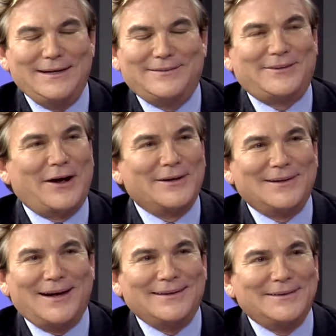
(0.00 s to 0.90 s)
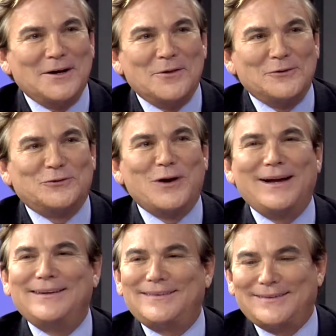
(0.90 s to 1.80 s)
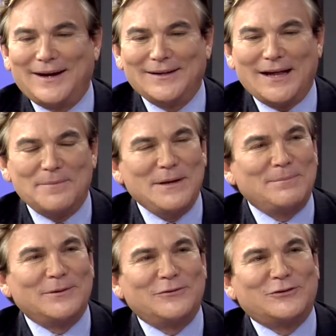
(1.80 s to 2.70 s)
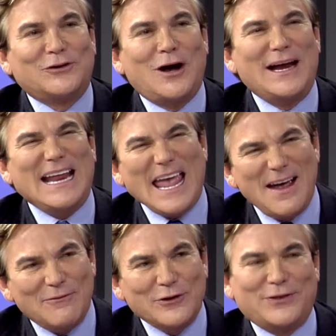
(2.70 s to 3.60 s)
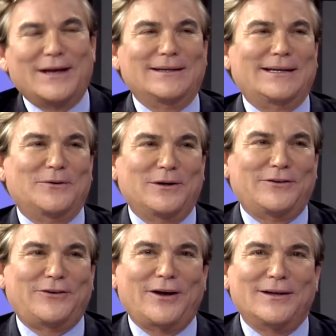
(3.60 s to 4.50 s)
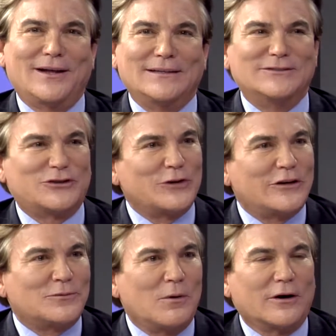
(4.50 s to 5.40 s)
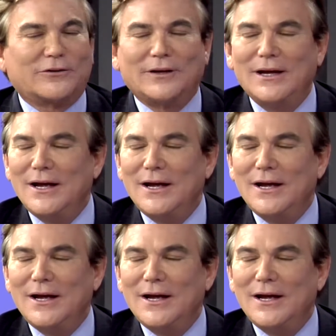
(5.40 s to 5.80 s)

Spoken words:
Cellulite, you know, the dreaded cellulite. People have tried everything to get rid of cellulite and stretch marks.